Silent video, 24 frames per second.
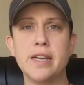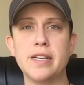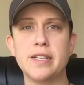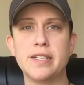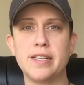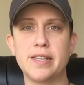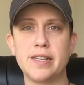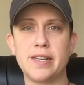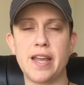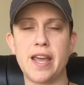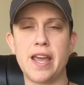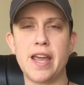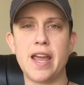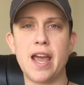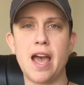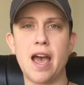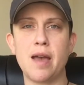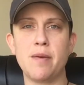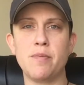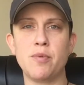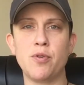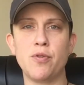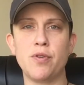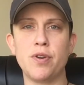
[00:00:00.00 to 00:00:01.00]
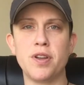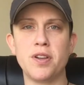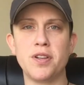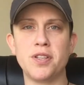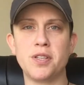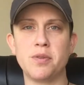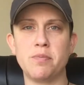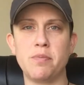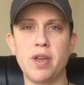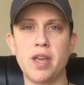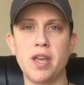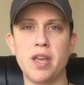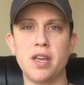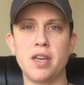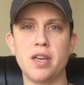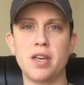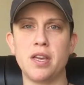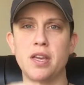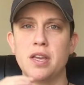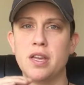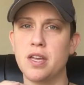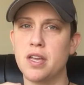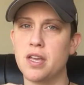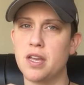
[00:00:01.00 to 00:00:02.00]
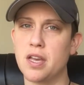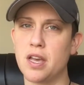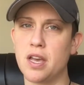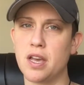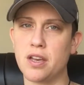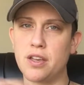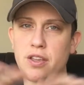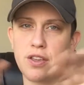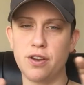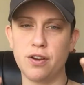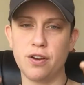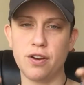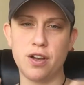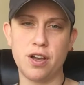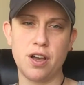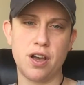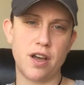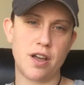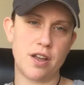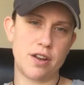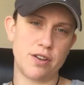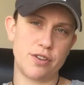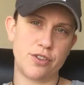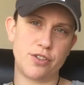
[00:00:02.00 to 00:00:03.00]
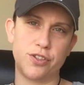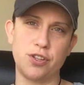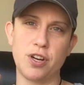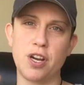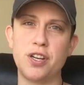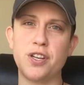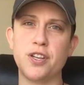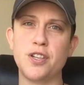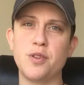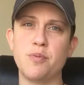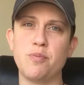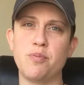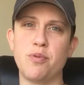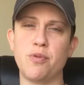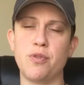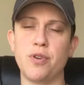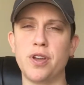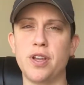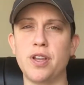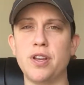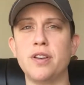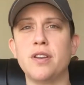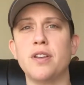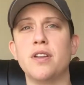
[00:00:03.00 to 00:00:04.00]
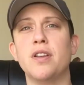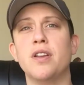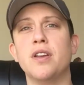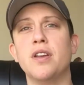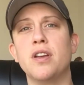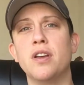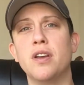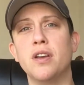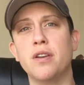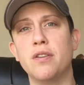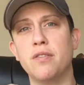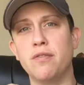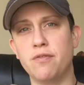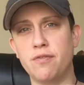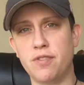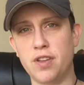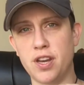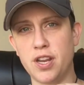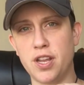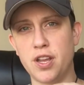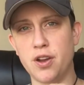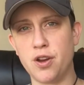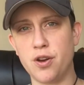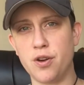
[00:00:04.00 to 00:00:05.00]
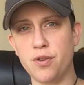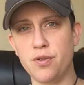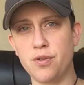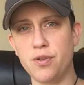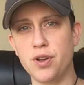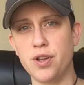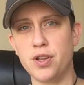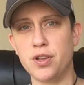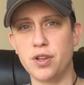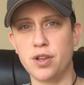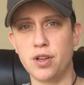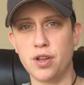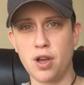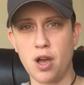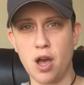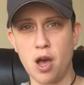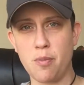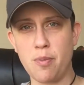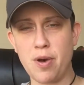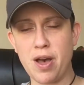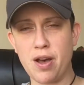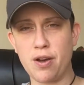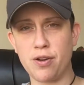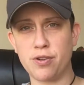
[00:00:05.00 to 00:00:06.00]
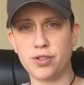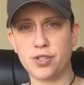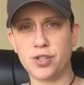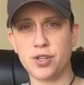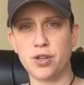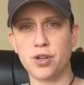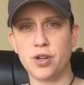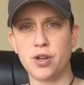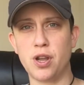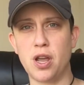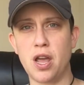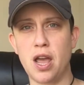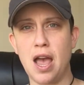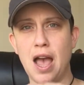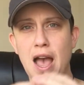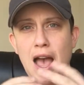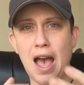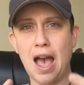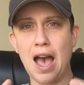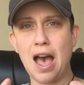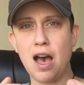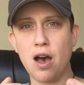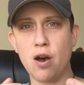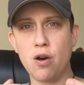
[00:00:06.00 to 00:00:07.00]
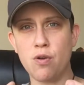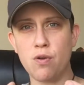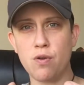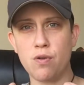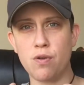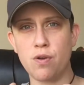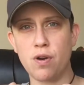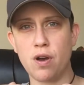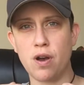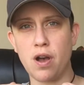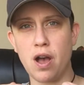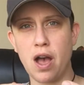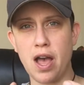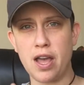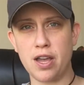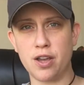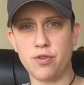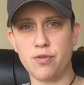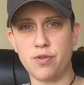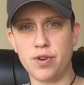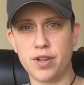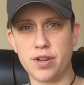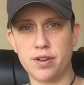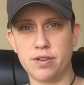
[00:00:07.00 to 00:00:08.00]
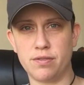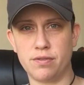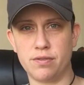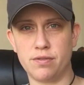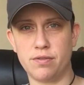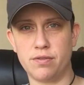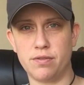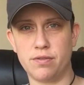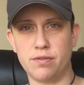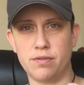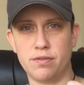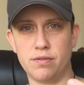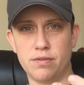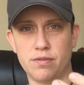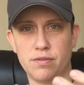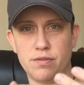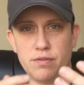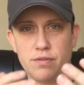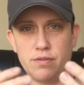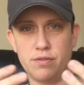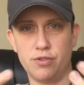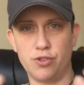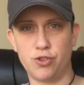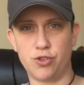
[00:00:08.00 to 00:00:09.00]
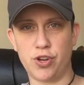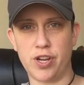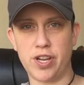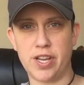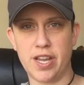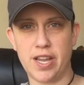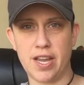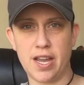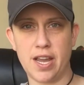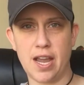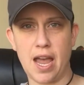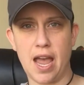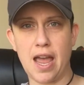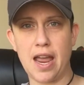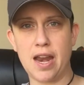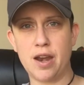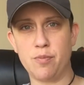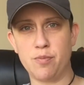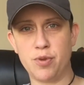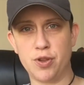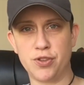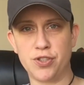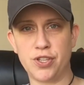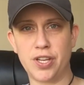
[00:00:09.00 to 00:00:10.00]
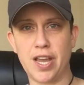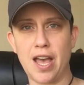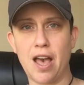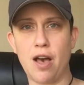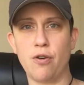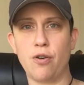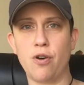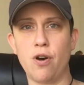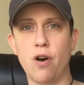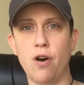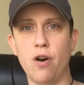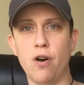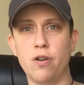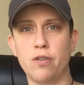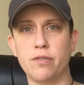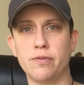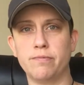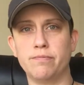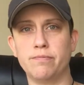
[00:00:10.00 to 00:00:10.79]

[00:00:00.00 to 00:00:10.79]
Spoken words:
Today I'm going to make a clear-cut, straight to the point video about how I quit drinking and abusing alcohol.